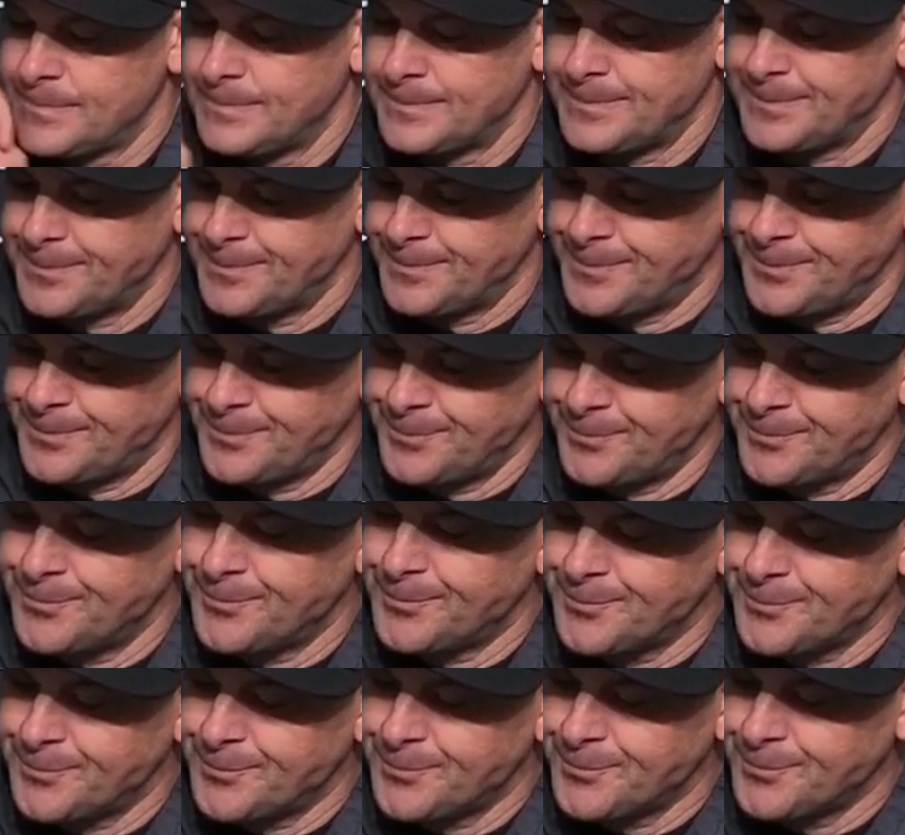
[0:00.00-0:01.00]
Aaron, just
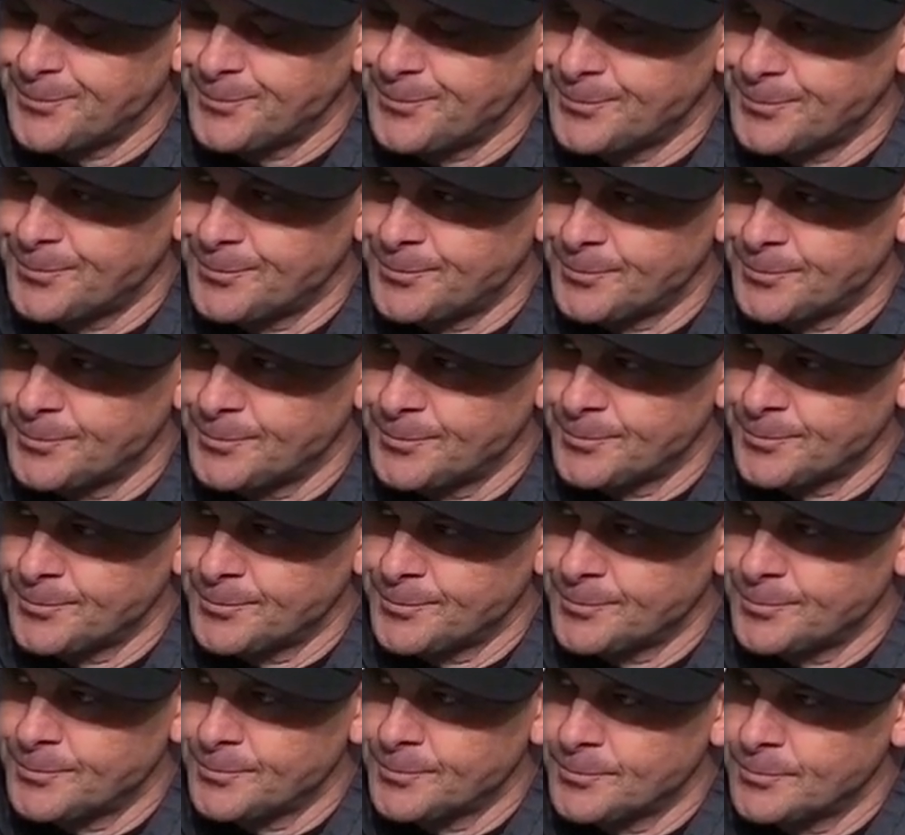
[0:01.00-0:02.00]
your disappointment with the
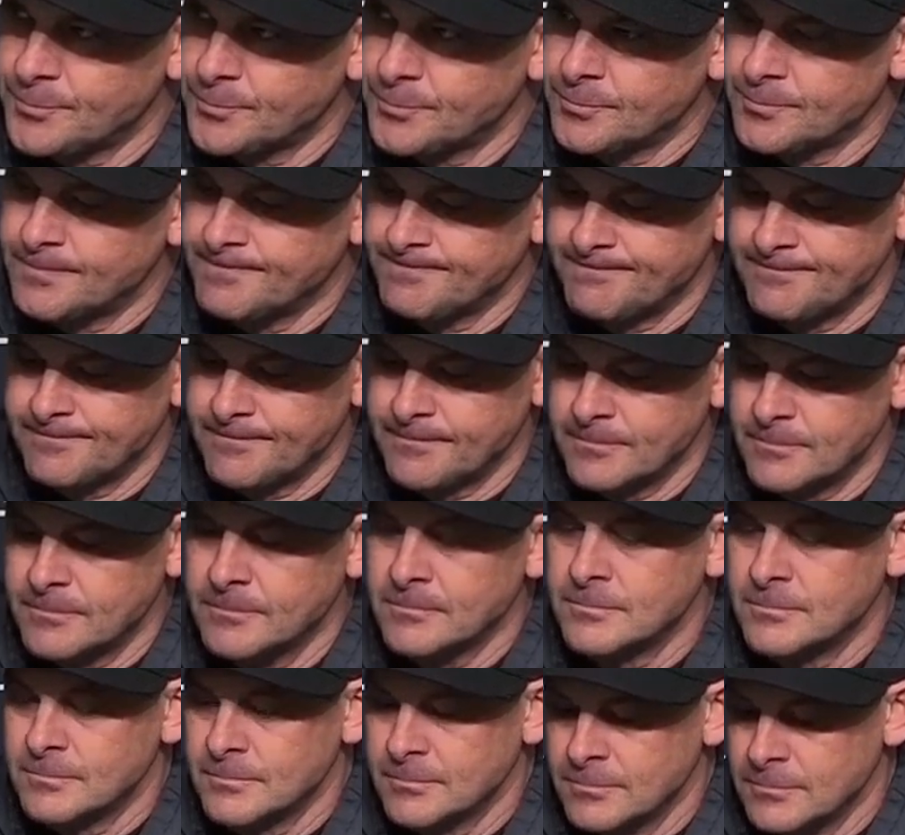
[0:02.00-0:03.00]
team's uh, hitting with
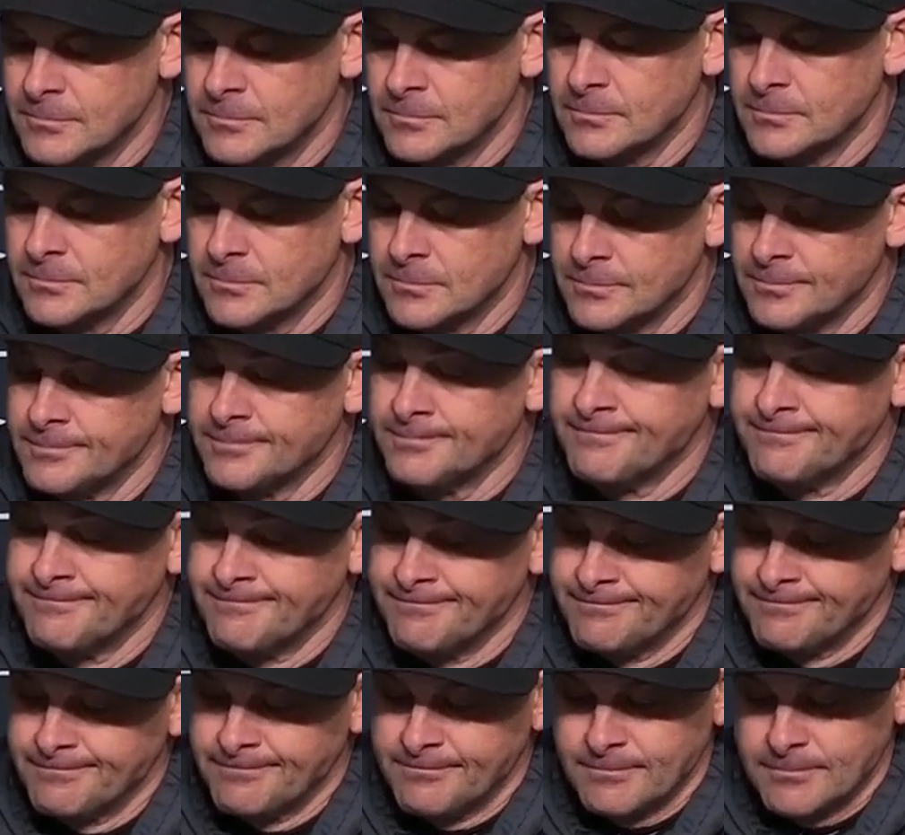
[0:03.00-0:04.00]
runners in scoring position
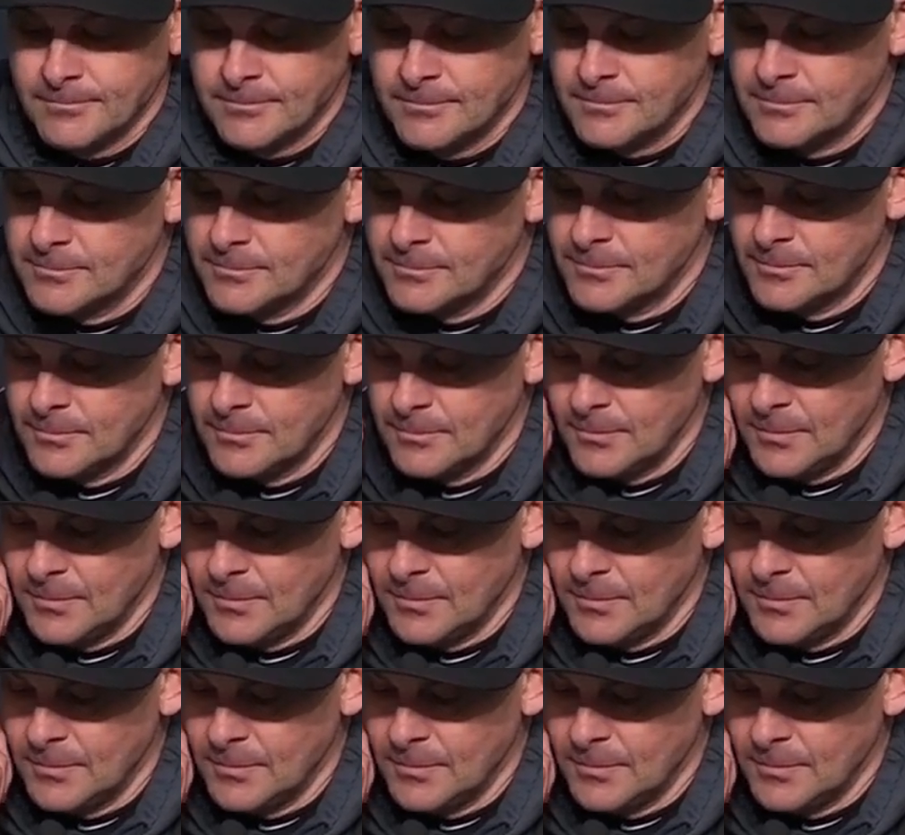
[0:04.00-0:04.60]
and defense.